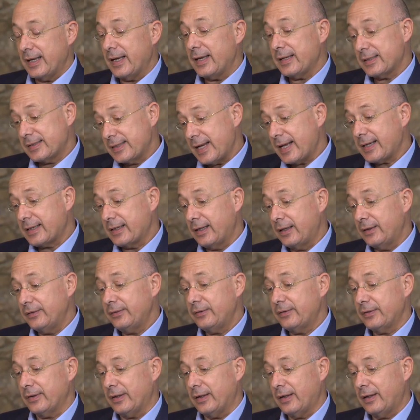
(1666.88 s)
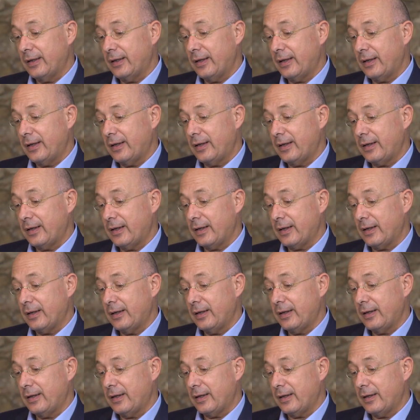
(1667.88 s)
A second,
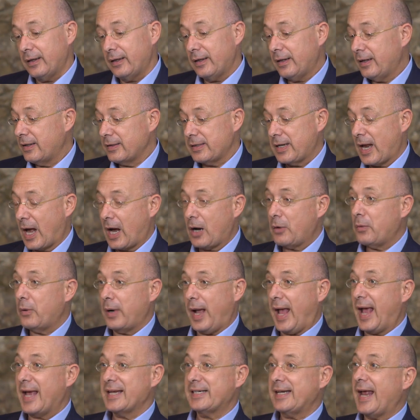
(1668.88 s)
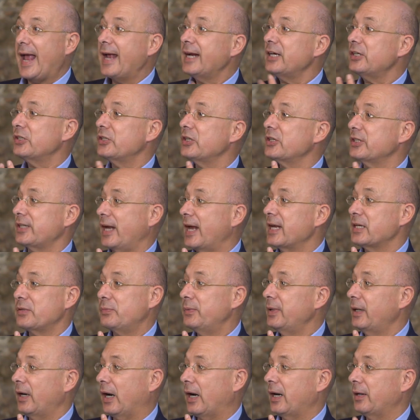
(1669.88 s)
now, as anxious as
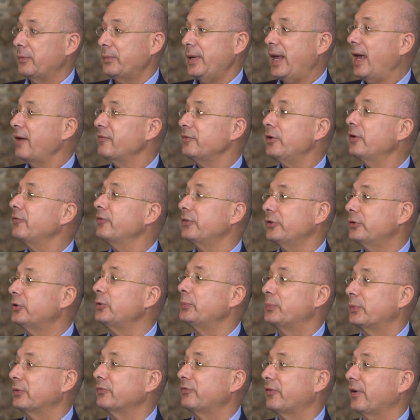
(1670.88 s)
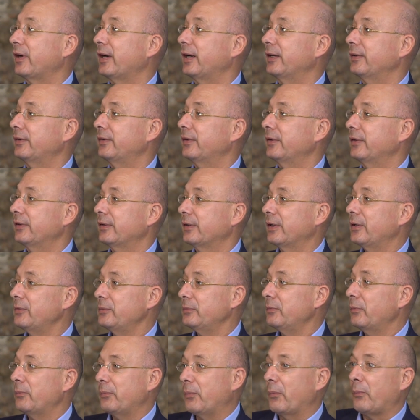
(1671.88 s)
we are, we have nothing to provide. You know,
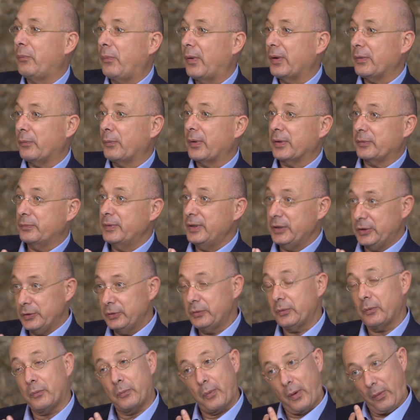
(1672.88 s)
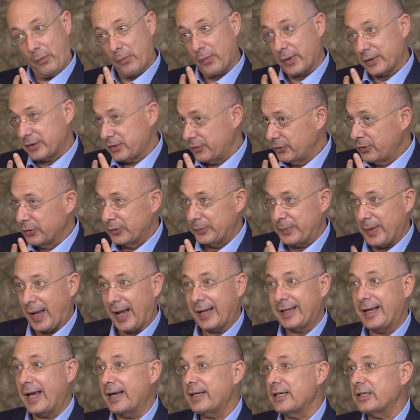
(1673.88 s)
what we do, what Europe
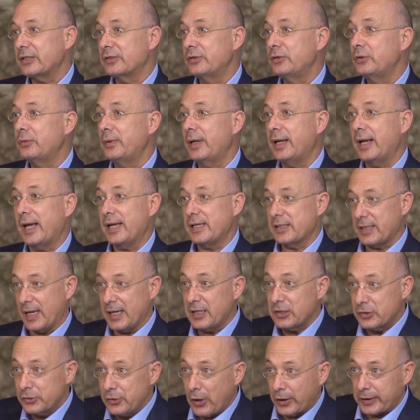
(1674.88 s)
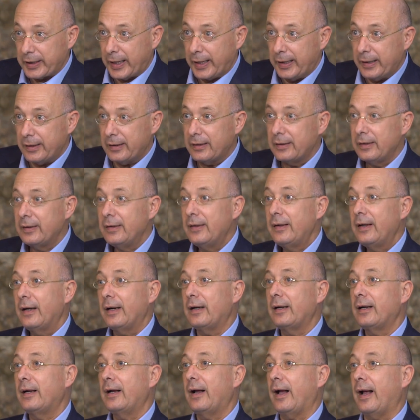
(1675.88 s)
again is doing, is digging
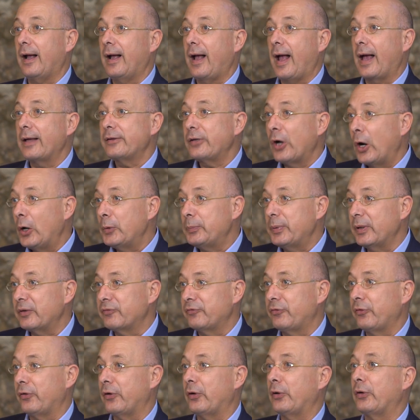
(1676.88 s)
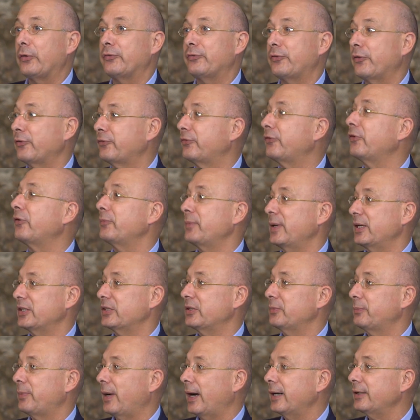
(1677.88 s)
and hoping for
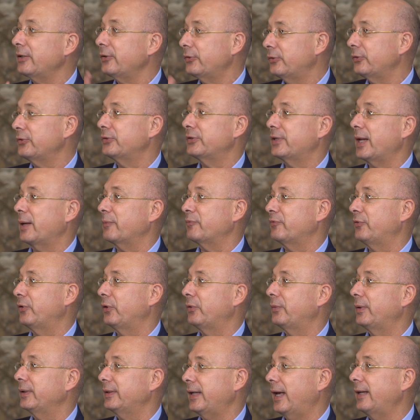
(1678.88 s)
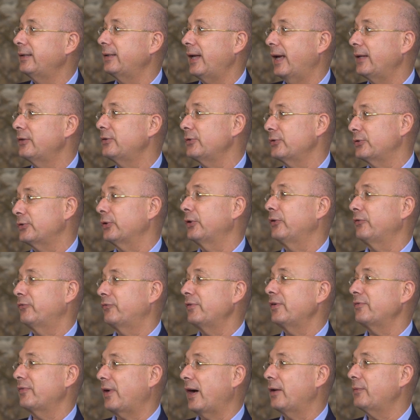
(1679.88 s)
Mr. Biden to step forward and to solve
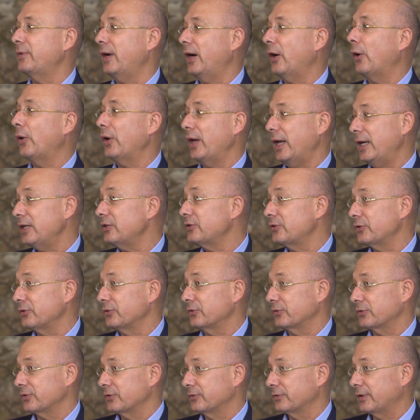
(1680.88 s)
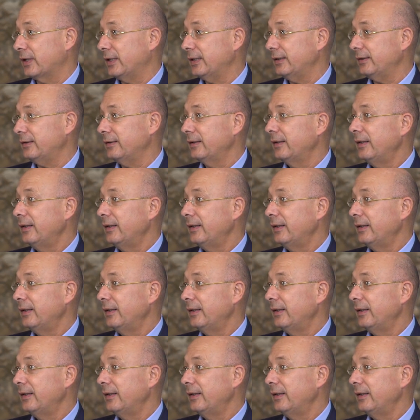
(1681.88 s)
with our issues, right?